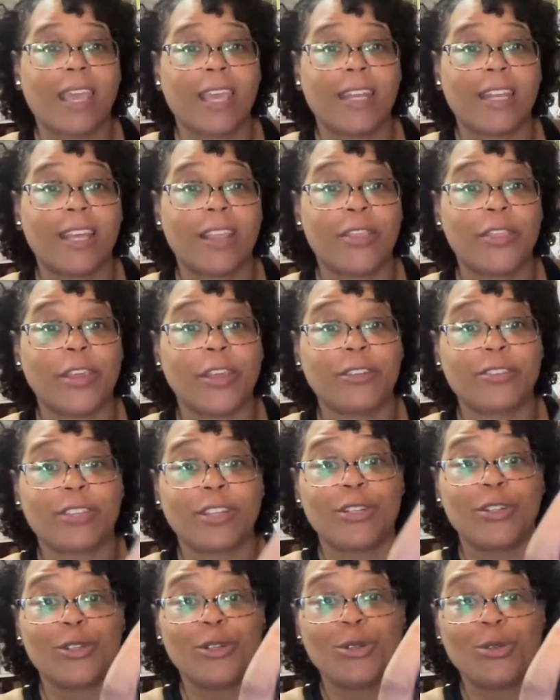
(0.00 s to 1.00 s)
and there's
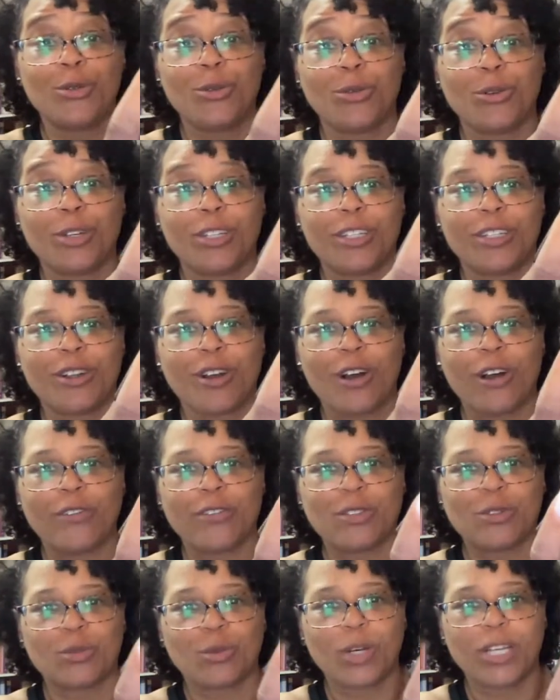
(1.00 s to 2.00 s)
a new on and
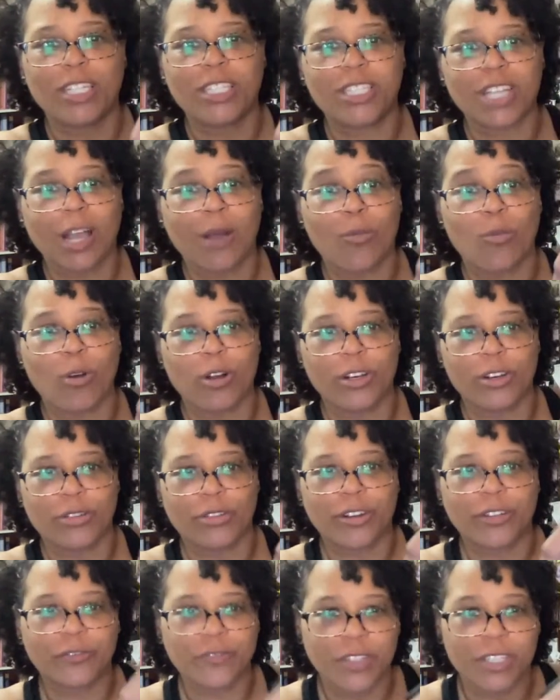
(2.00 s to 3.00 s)
off switch. I'm
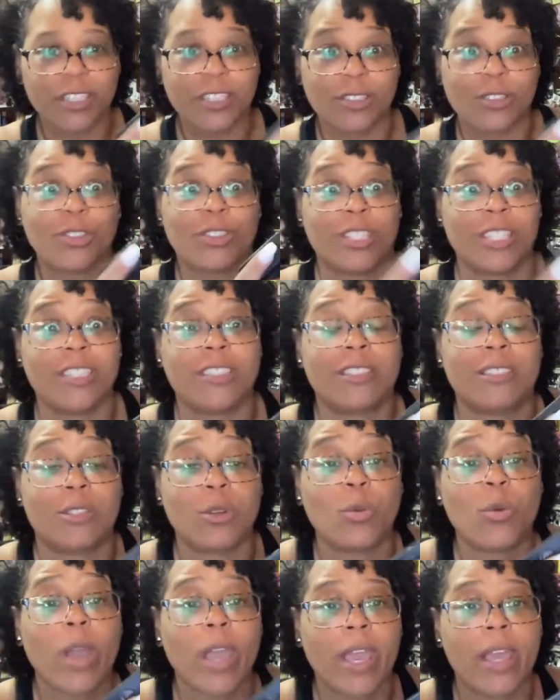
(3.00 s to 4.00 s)
wondering if this, this is
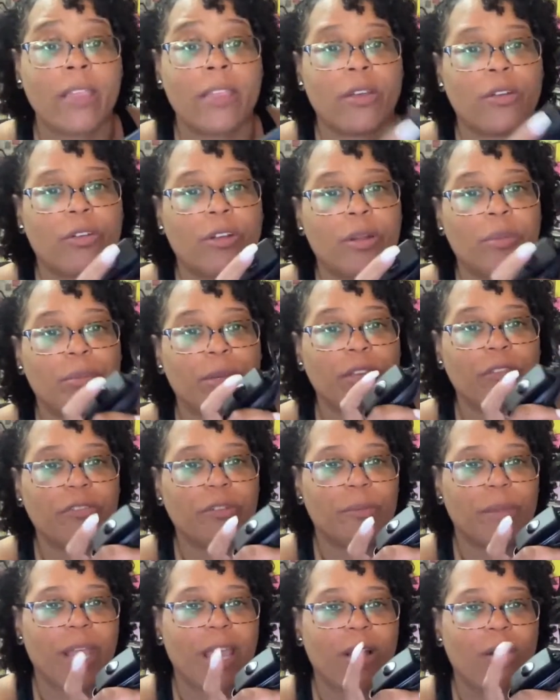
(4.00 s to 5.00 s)
the way they're going to be
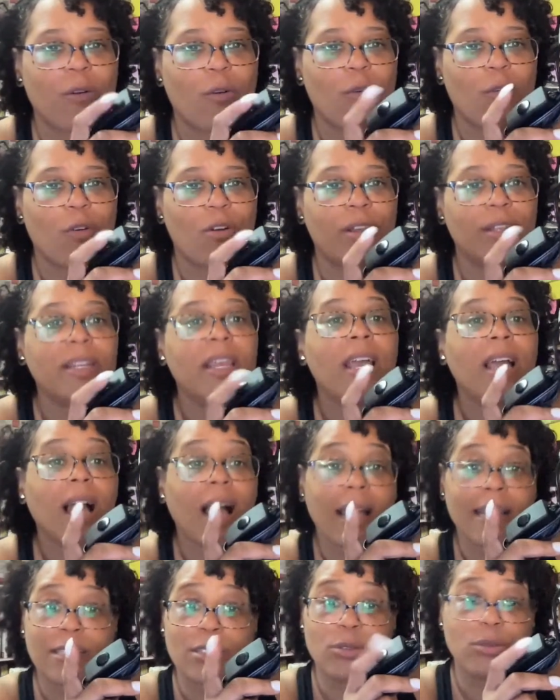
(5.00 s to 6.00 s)
from now on.
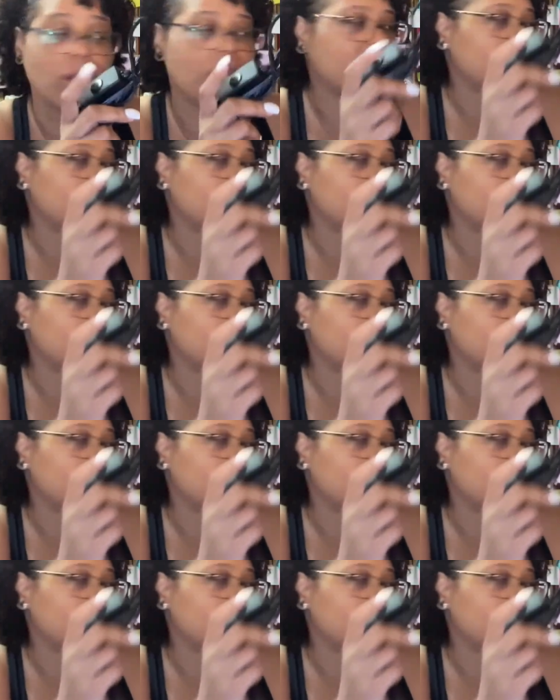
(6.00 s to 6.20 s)
I do